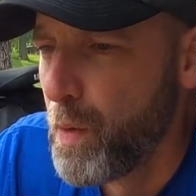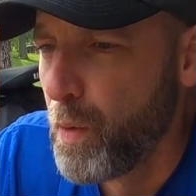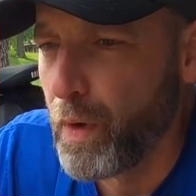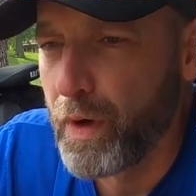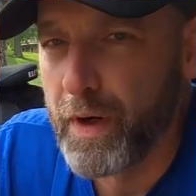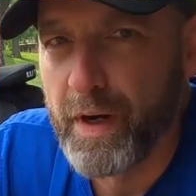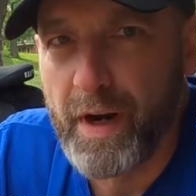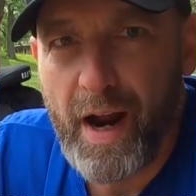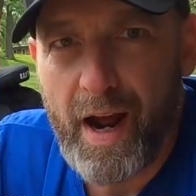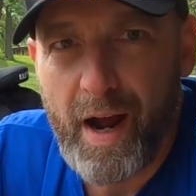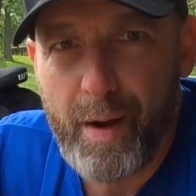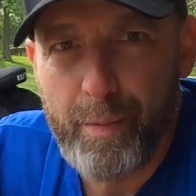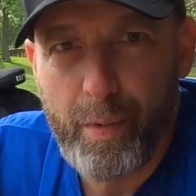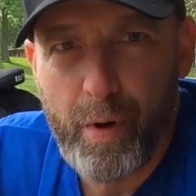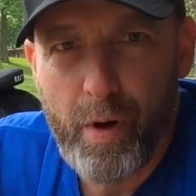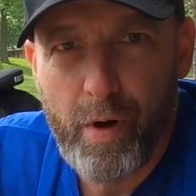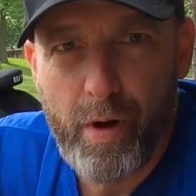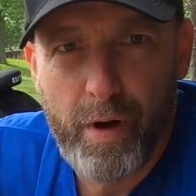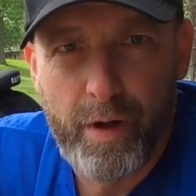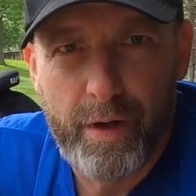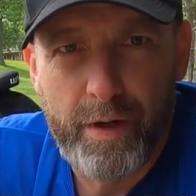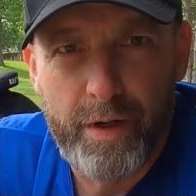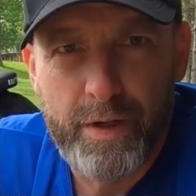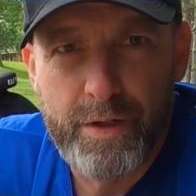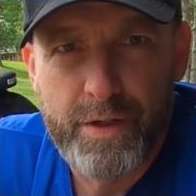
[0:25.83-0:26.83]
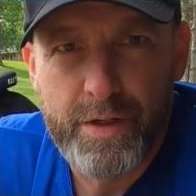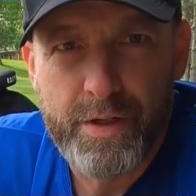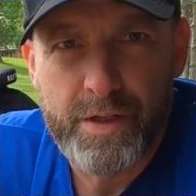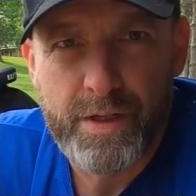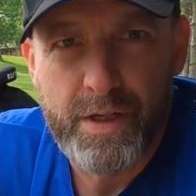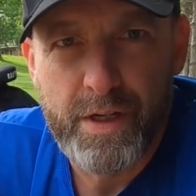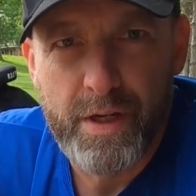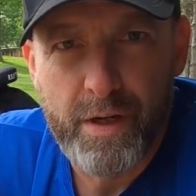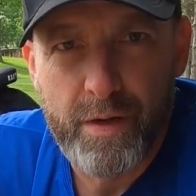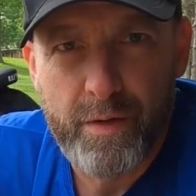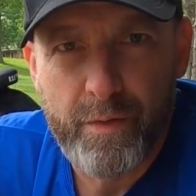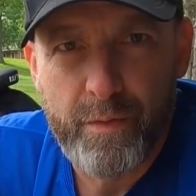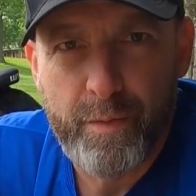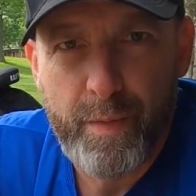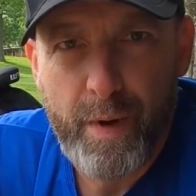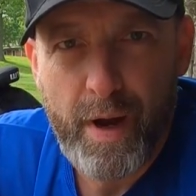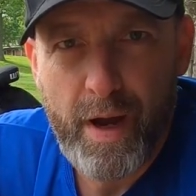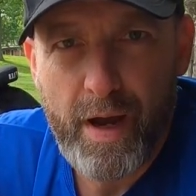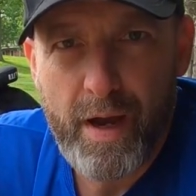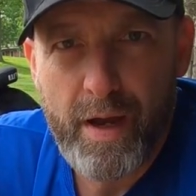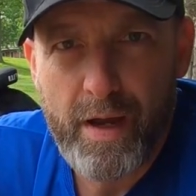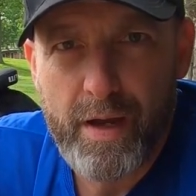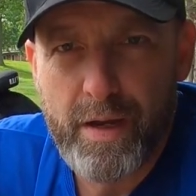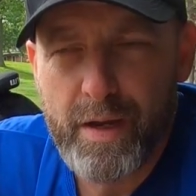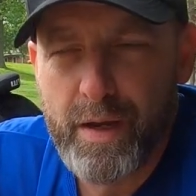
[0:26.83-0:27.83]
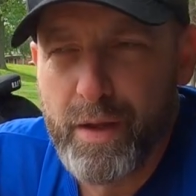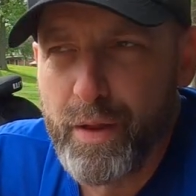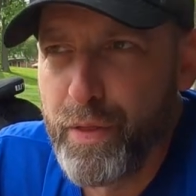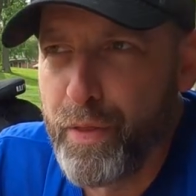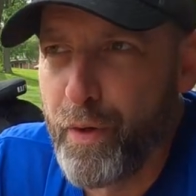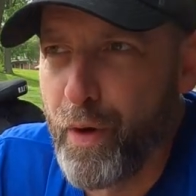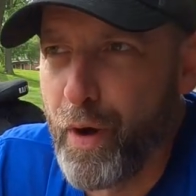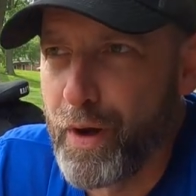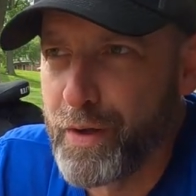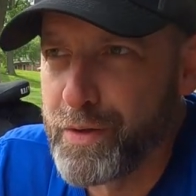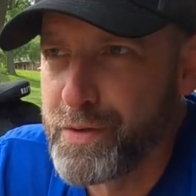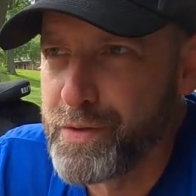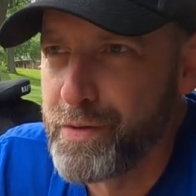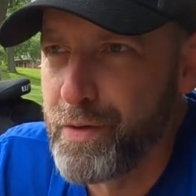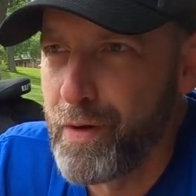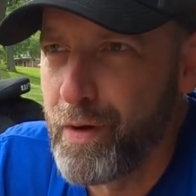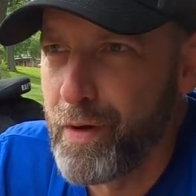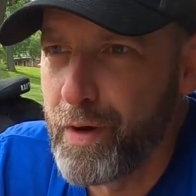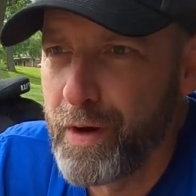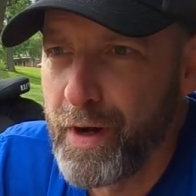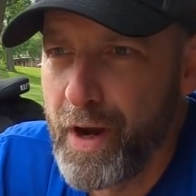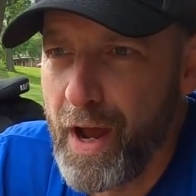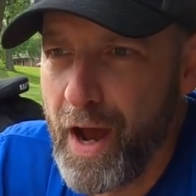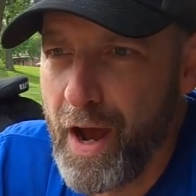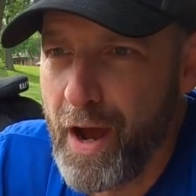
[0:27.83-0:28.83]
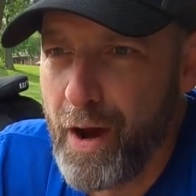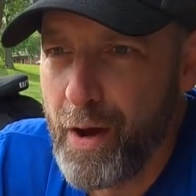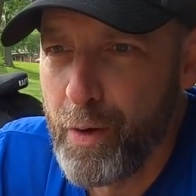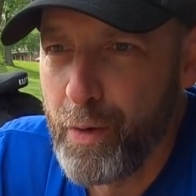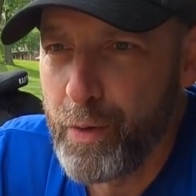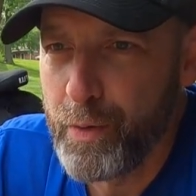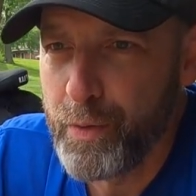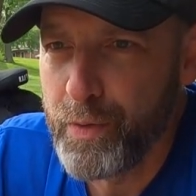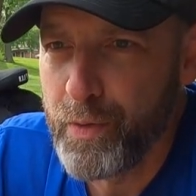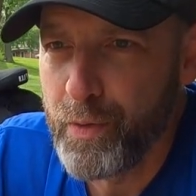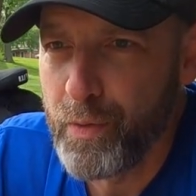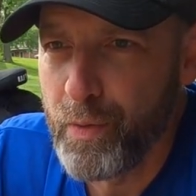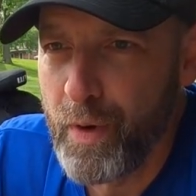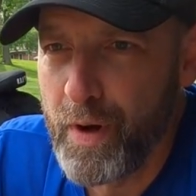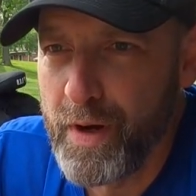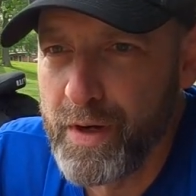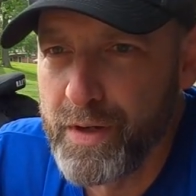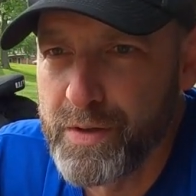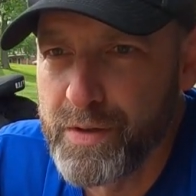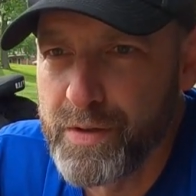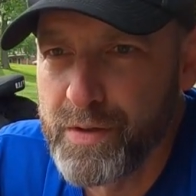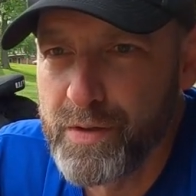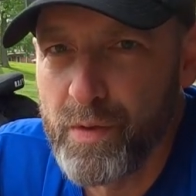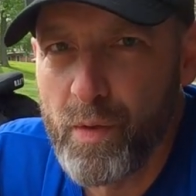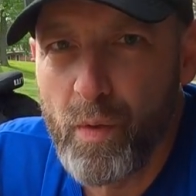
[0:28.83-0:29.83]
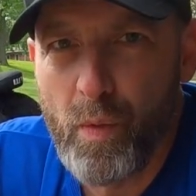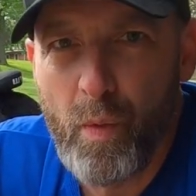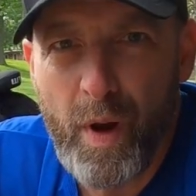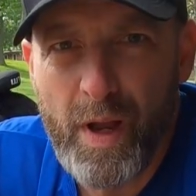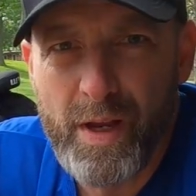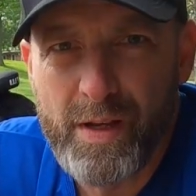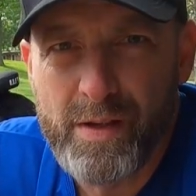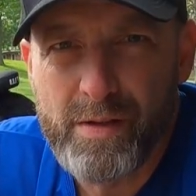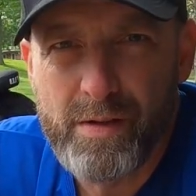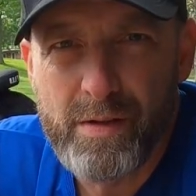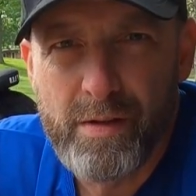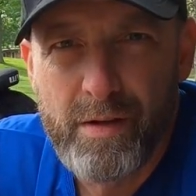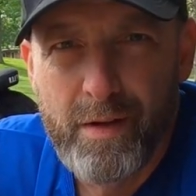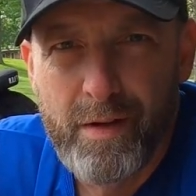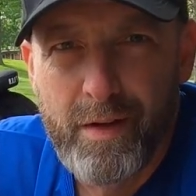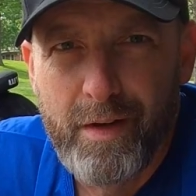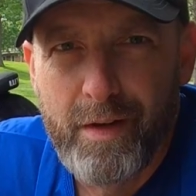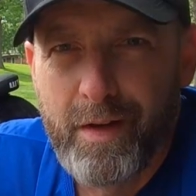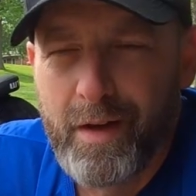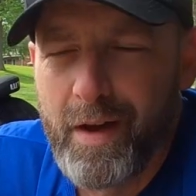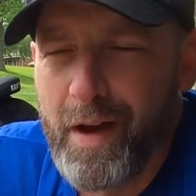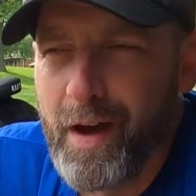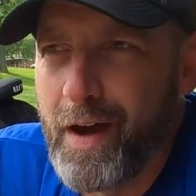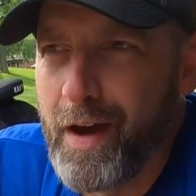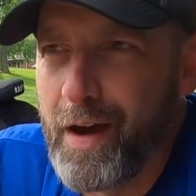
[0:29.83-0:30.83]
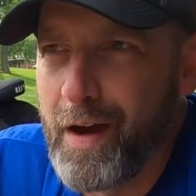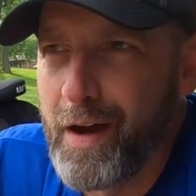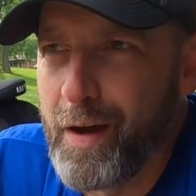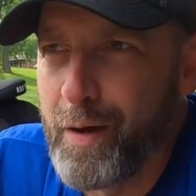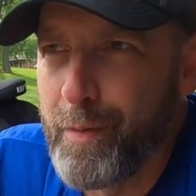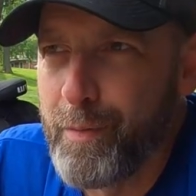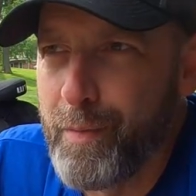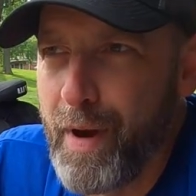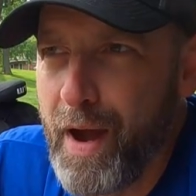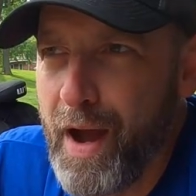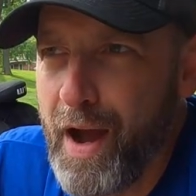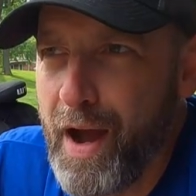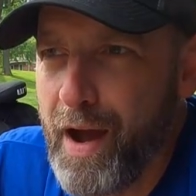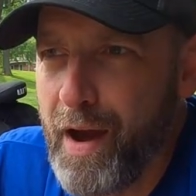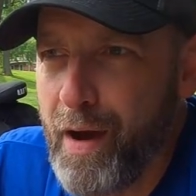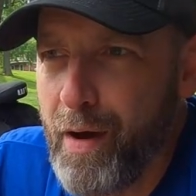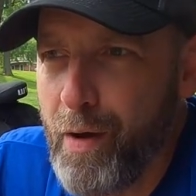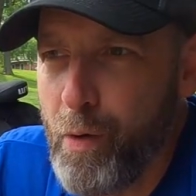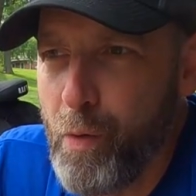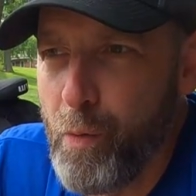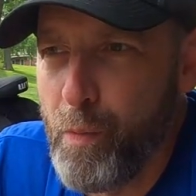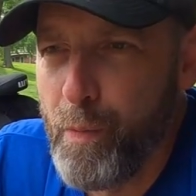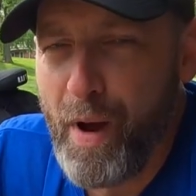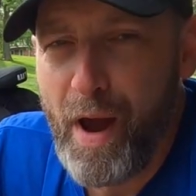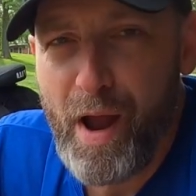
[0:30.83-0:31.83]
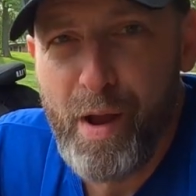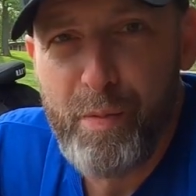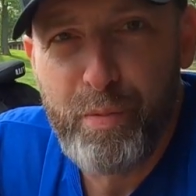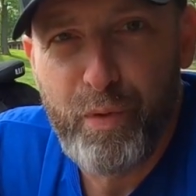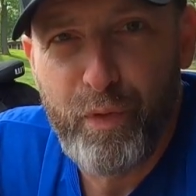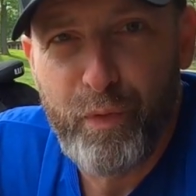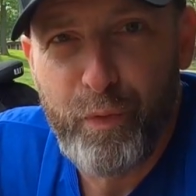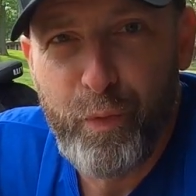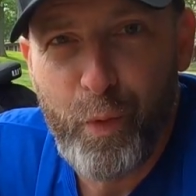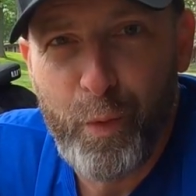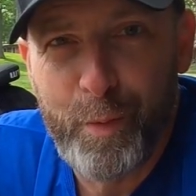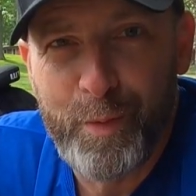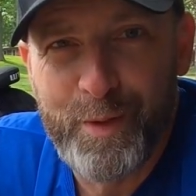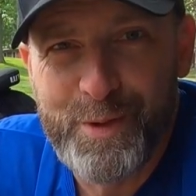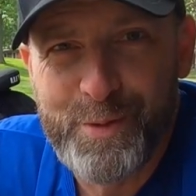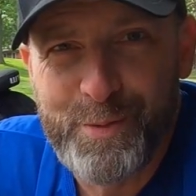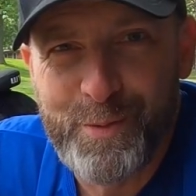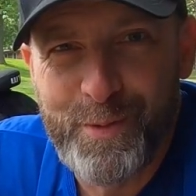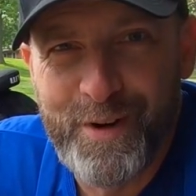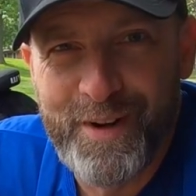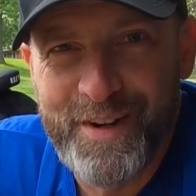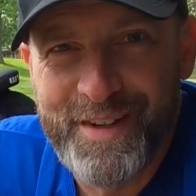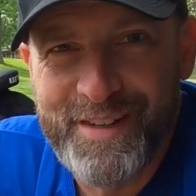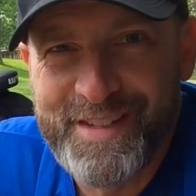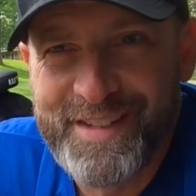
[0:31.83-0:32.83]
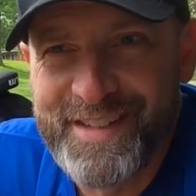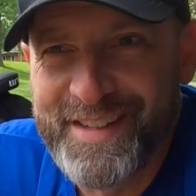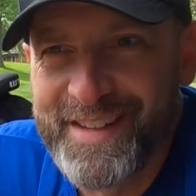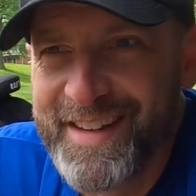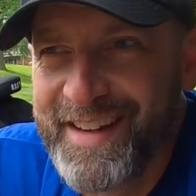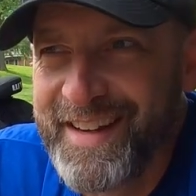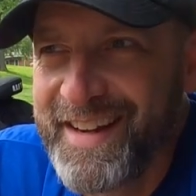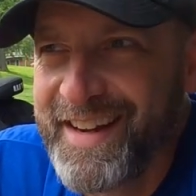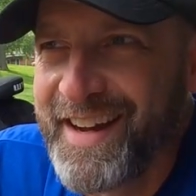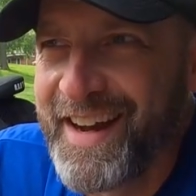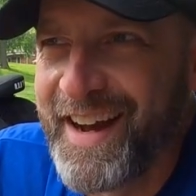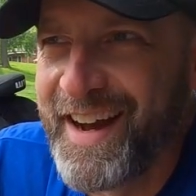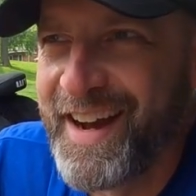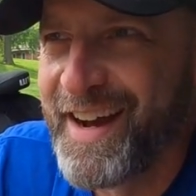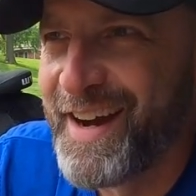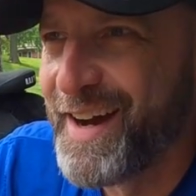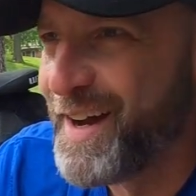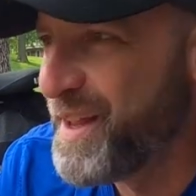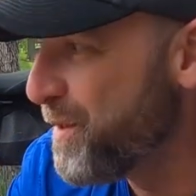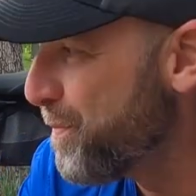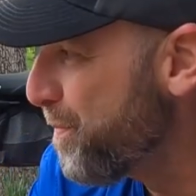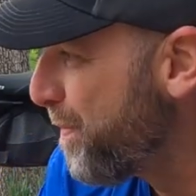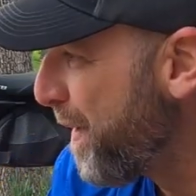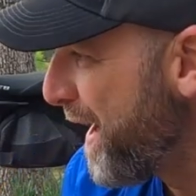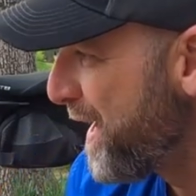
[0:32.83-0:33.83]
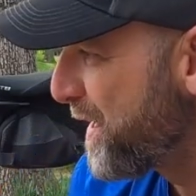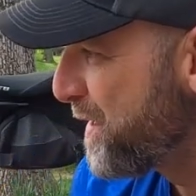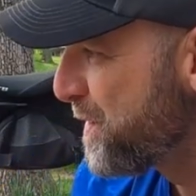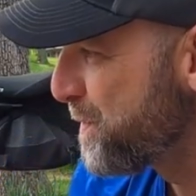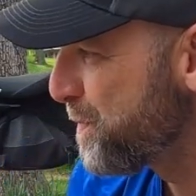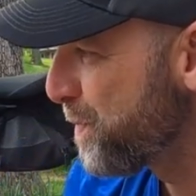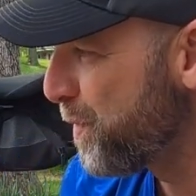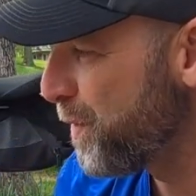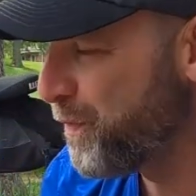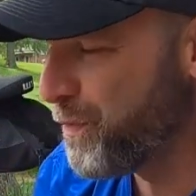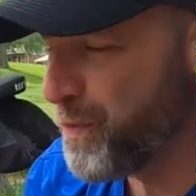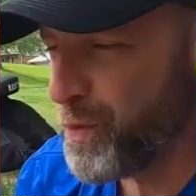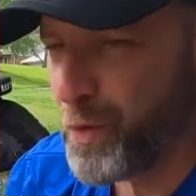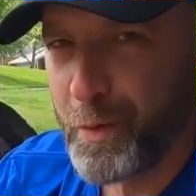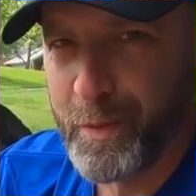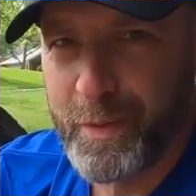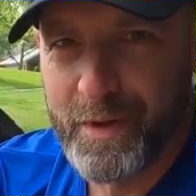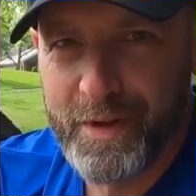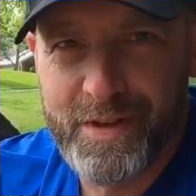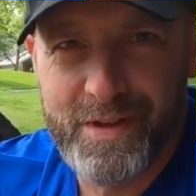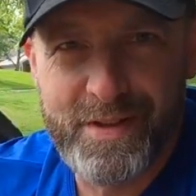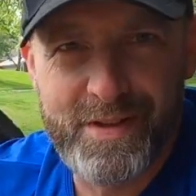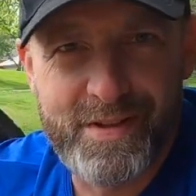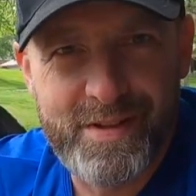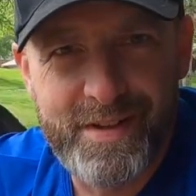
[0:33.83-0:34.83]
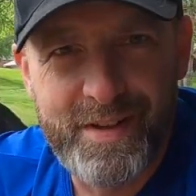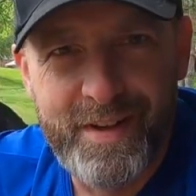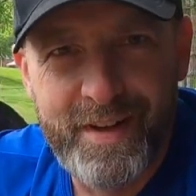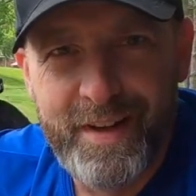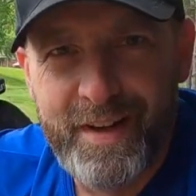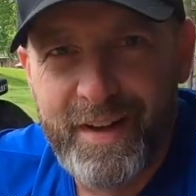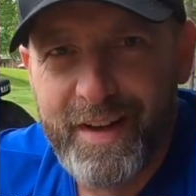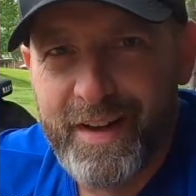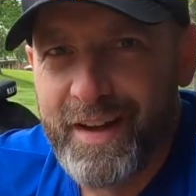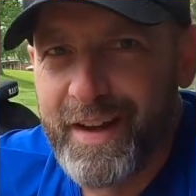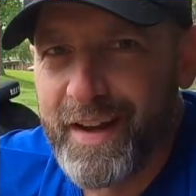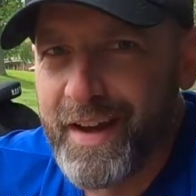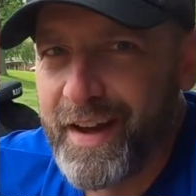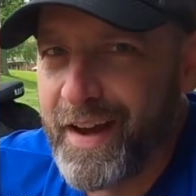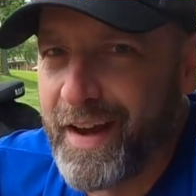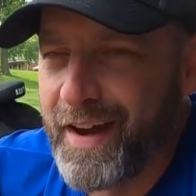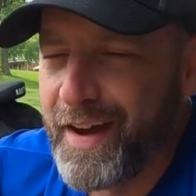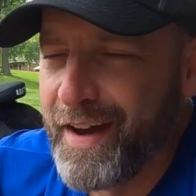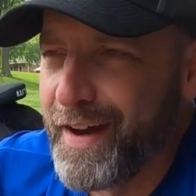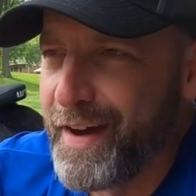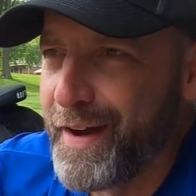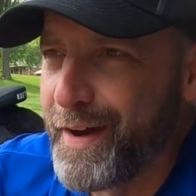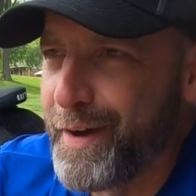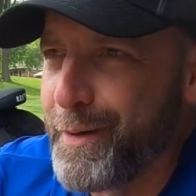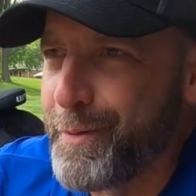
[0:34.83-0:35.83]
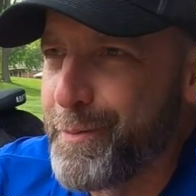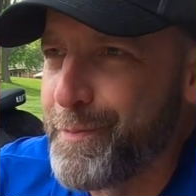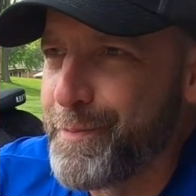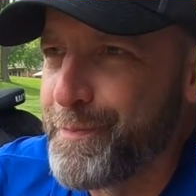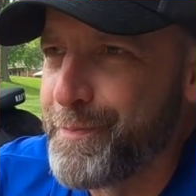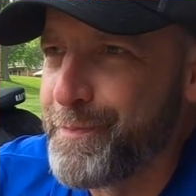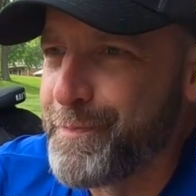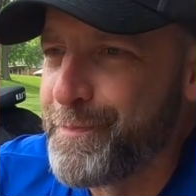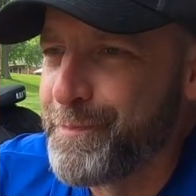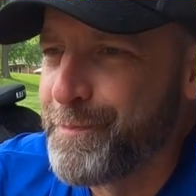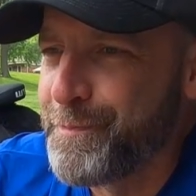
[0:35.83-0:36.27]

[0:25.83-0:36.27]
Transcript: wanted to hop on and just give my thoughts on how the race went, how my performance was, the bike's performance. Yeah,